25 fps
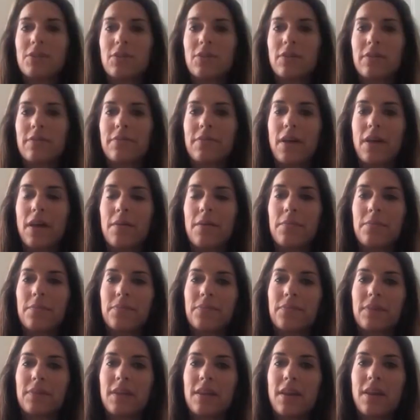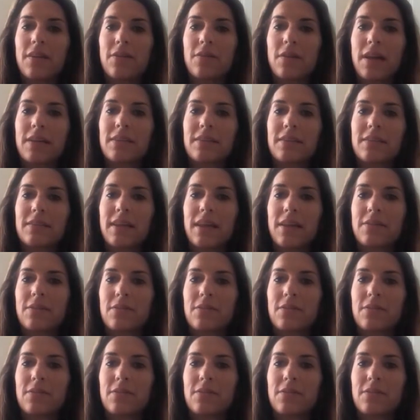sort of, you know, as I said,